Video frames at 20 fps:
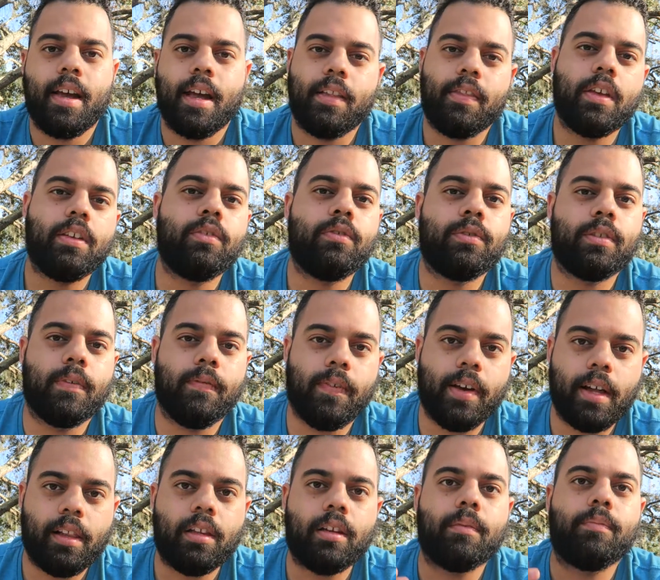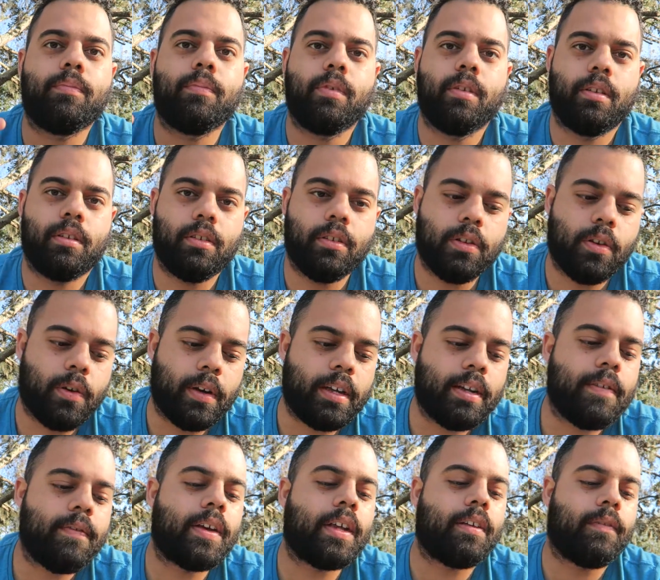and then you develop
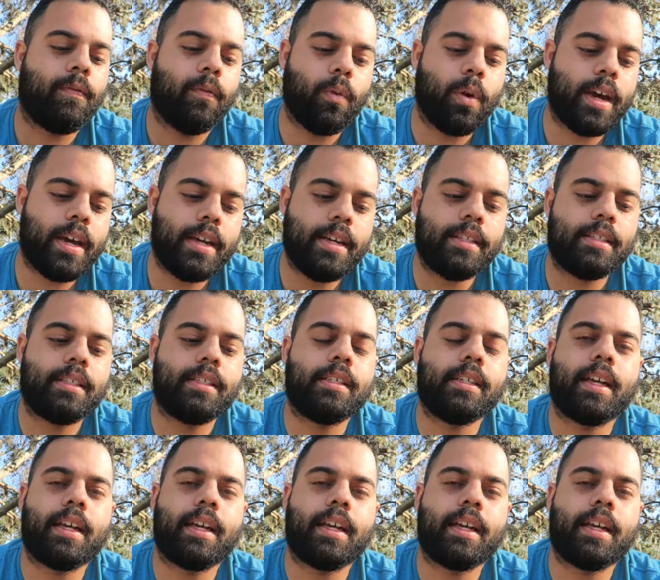innovative ways